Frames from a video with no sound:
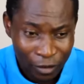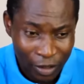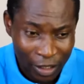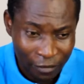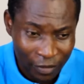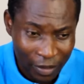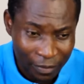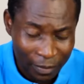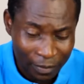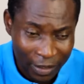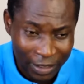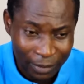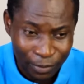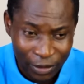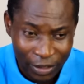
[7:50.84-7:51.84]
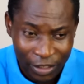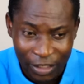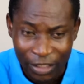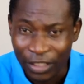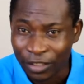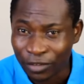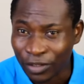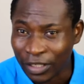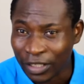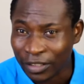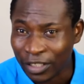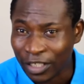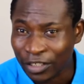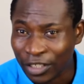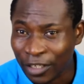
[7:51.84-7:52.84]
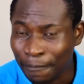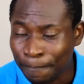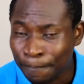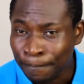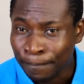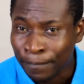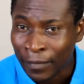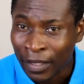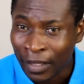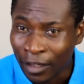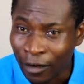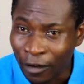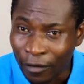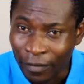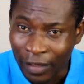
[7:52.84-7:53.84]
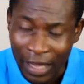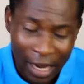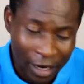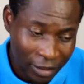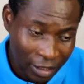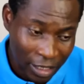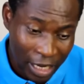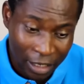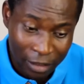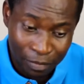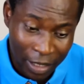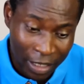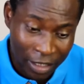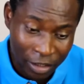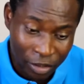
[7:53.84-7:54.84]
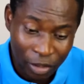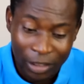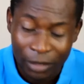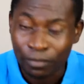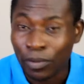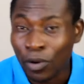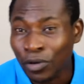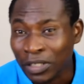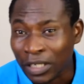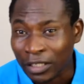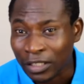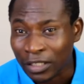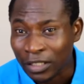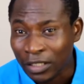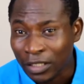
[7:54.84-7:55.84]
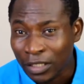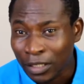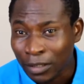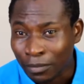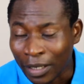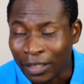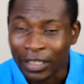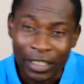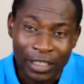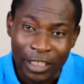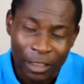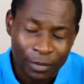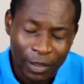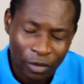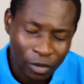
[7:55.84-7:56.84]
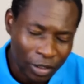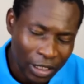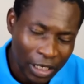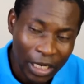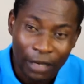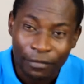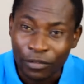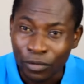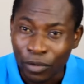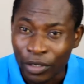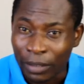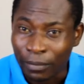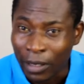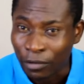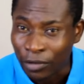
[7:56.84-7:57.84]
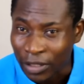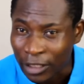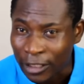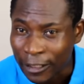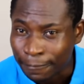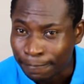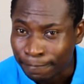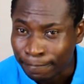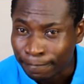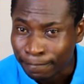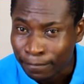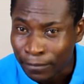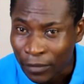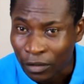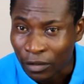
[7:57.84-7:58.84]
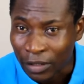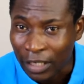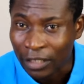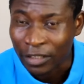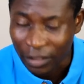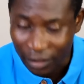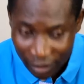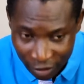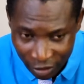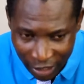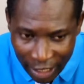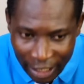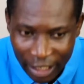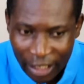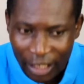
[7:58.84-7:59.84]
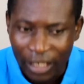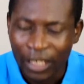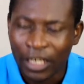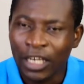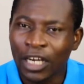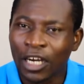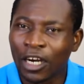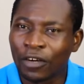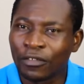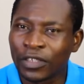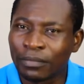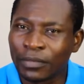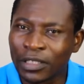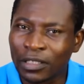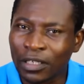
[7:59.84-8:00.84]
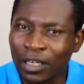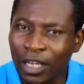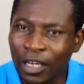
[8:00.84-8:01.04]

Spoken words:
to give them a better position in the organization. You know, they act like money is not important, but then they spend all their life to worry about it. You know, that is the psyche of the middle